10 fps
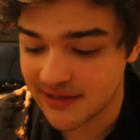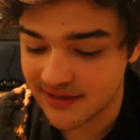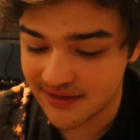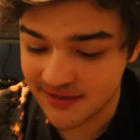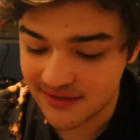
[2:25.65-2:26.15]

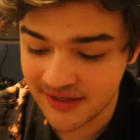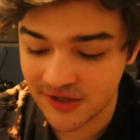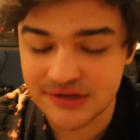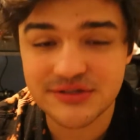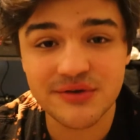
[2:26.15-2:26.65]
And
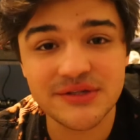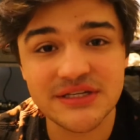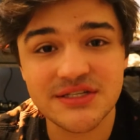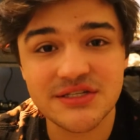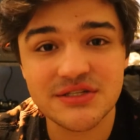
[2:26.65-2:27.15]
also
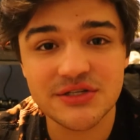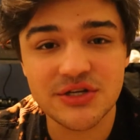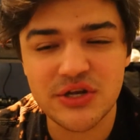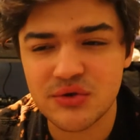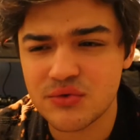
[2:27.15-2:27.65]
this
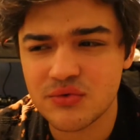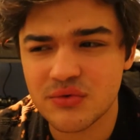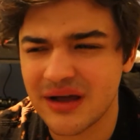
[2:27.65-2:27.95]
new,